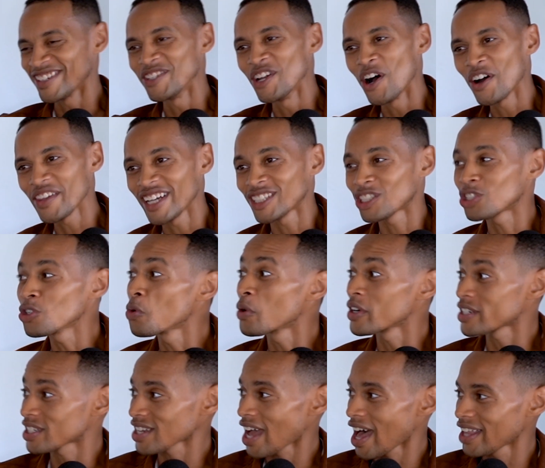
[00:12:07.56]
You know, that you
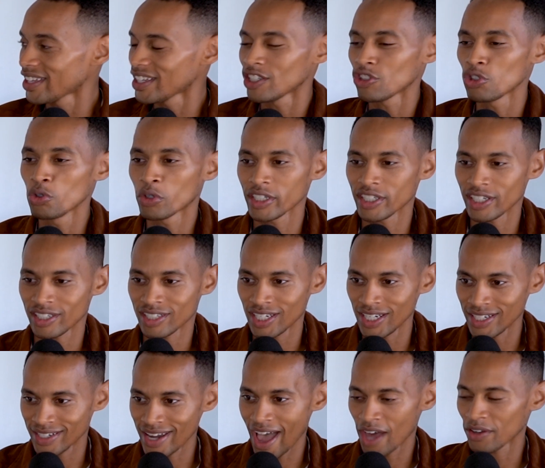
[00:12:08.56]
were solid and you could just
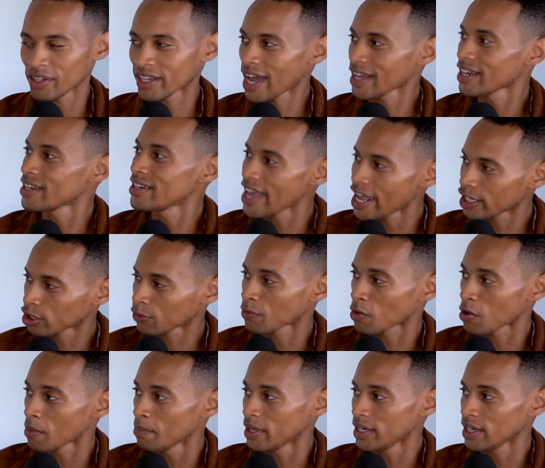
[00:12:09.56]
sit down and kind of nest
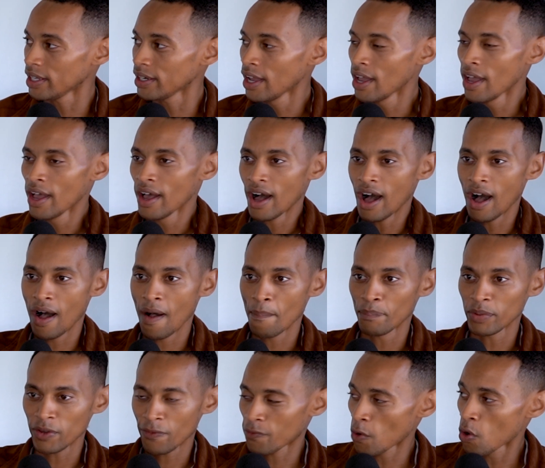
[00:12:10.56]
for a minute
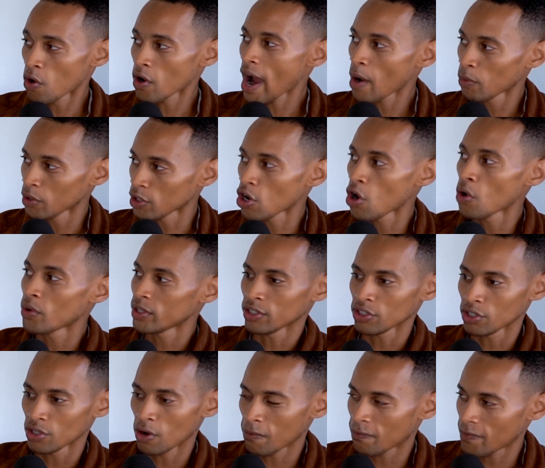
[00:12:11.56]
before I would go and,
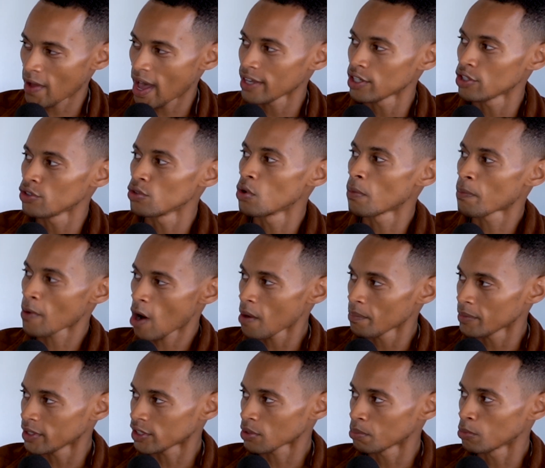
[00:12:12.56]
you know, find a new
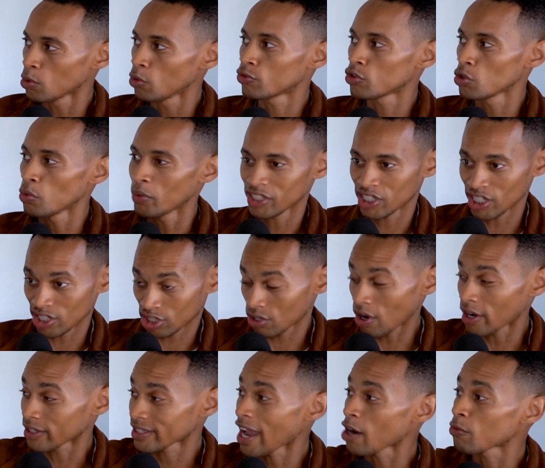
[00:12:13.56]
apartment to move to and just
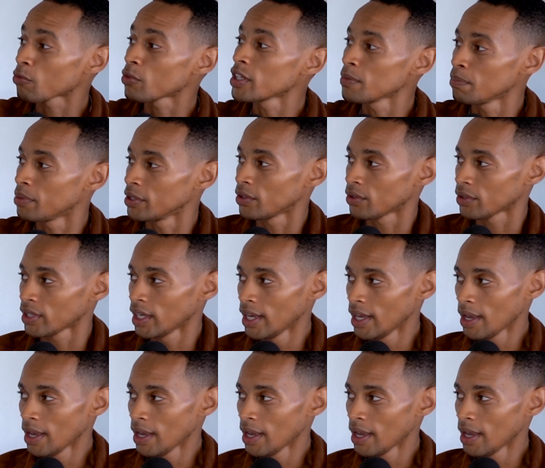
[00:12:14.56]
start that rebuild.